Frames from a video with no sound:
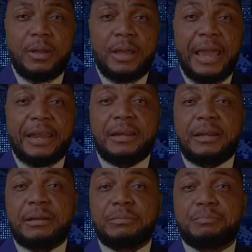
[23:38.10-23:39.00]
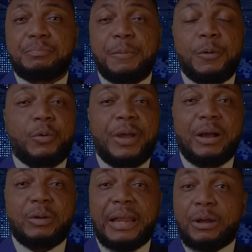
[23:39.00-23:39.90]
And people were
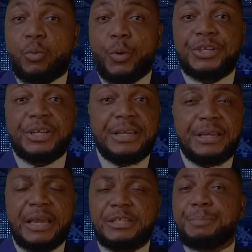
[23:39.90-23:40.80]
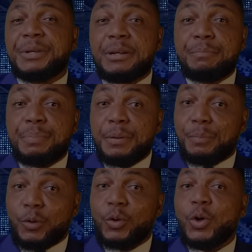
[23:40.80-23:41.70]
like questioning, especially
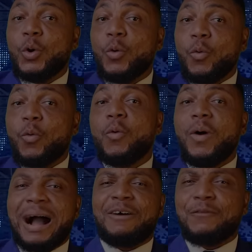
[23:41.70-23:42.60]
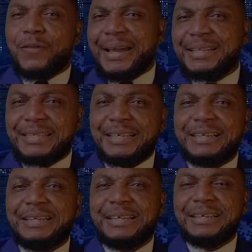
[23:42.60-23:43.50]
people who are
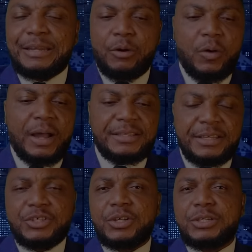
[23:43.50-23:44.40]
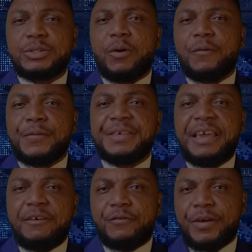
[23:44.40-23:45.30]
fighting the organizations of
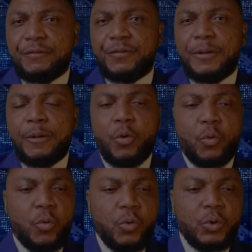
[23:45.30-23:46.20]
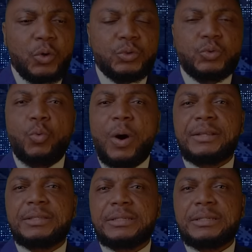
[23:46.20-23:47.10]
EFF, who don't
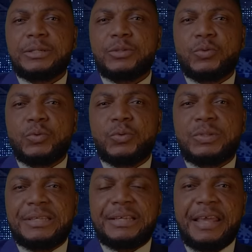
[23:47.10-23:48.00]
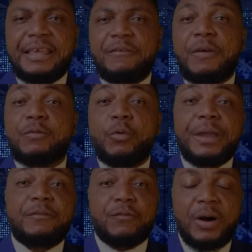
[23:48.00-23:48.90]
want to see the EFF
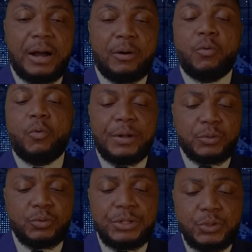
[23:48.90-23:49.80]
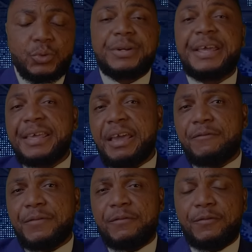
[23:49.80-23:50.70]
going far, who want to destroy the
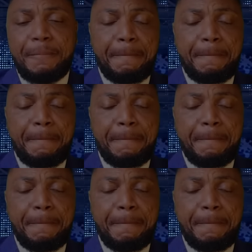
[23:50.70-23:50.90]
EFF.